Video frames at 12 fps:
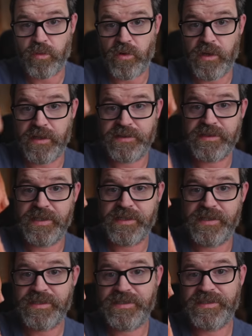products, like
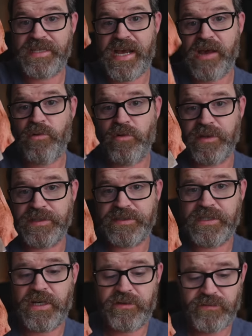this towel that's
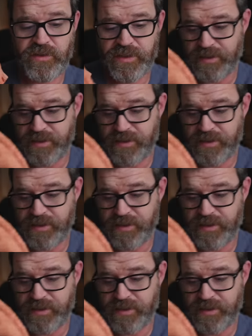covered